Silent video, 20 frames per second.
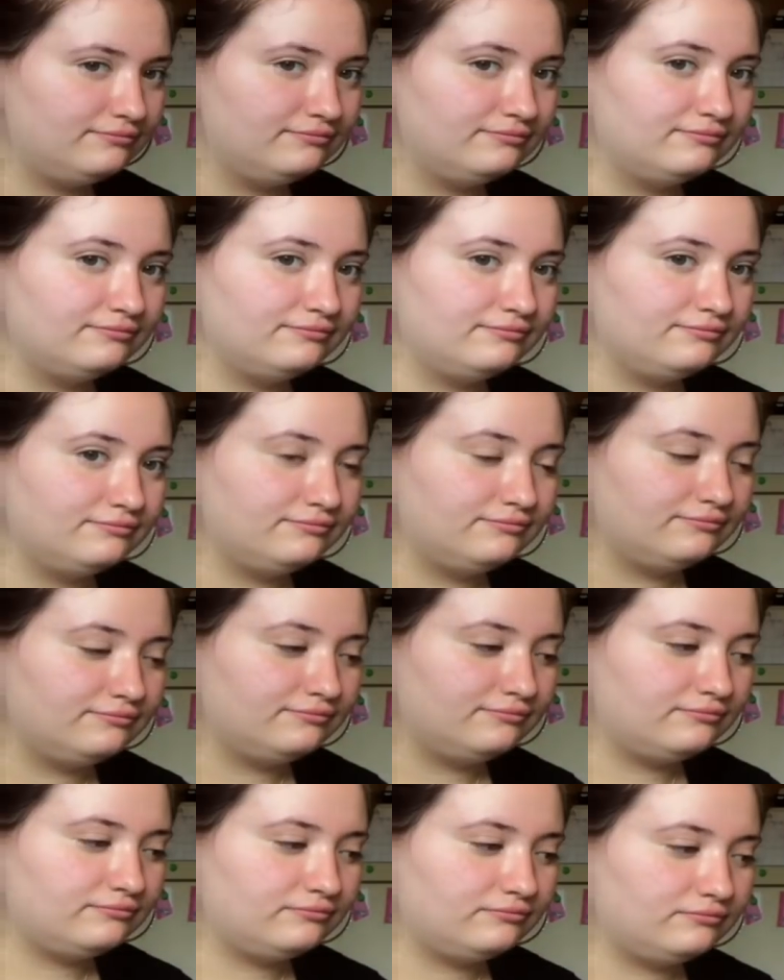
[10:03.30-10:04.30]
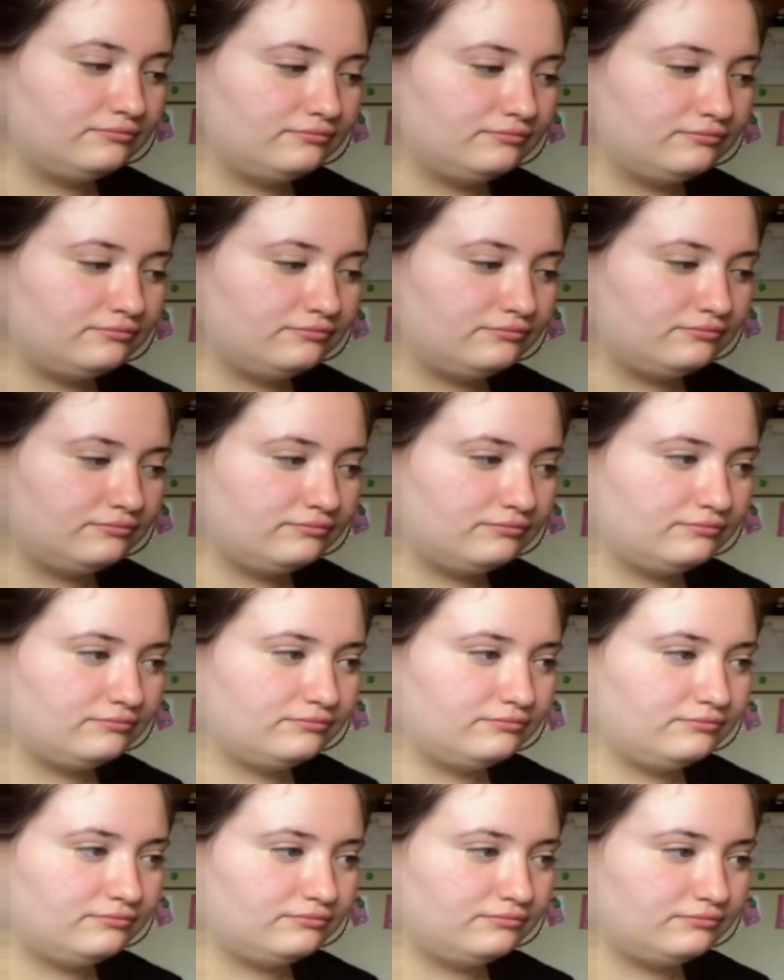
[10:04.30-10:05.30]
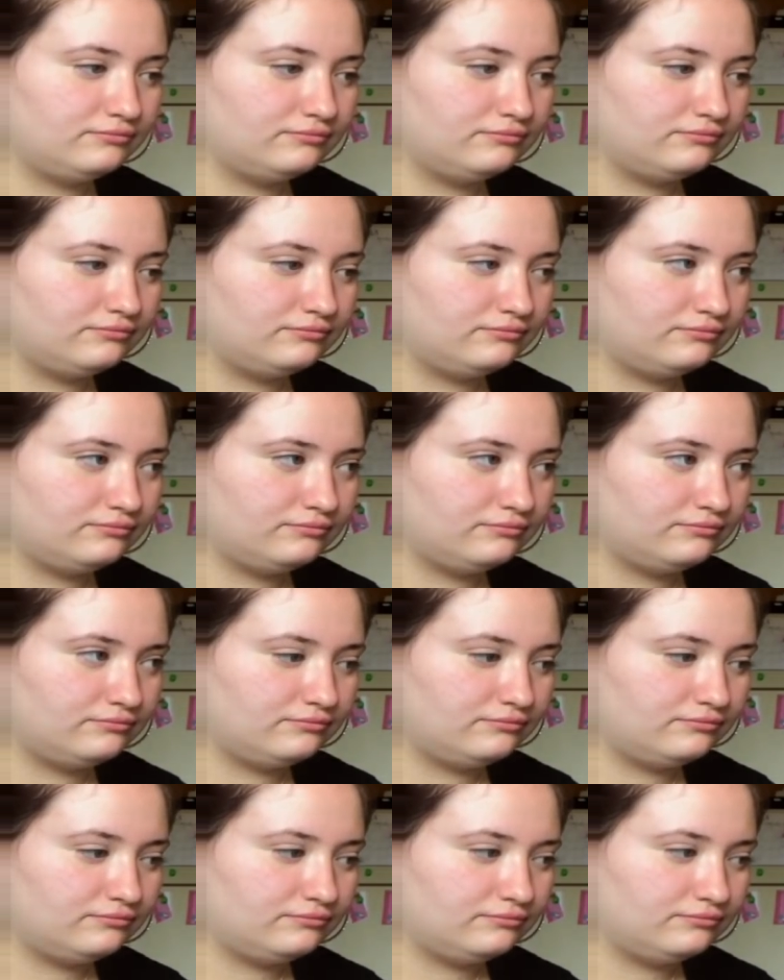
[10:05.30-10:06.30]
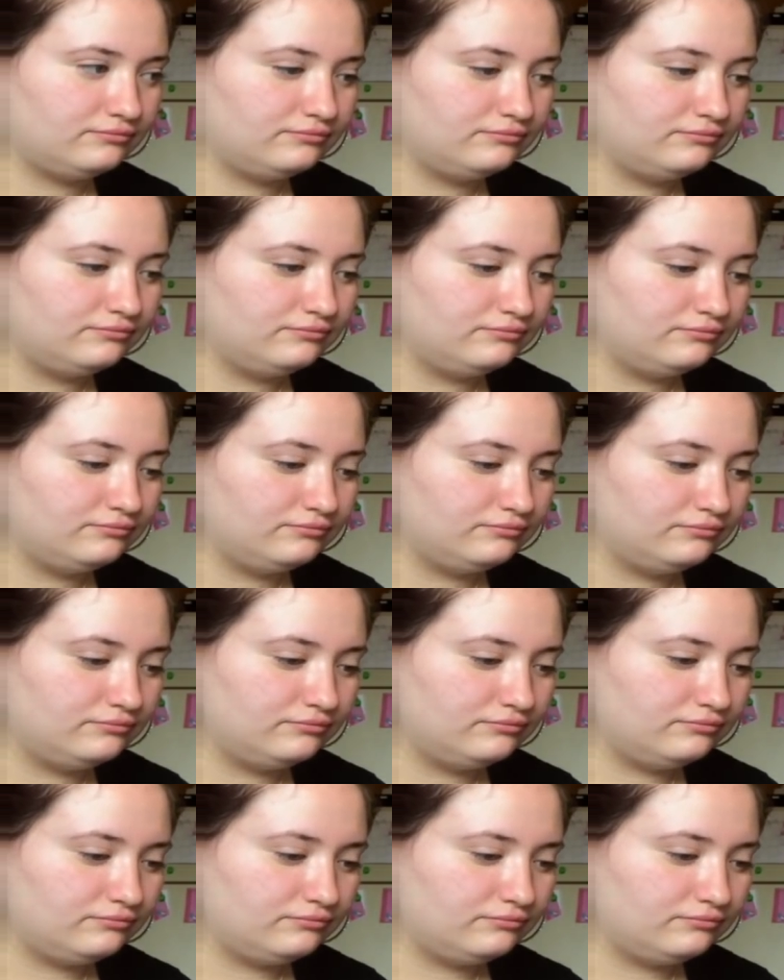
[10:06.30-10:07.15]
[no speech]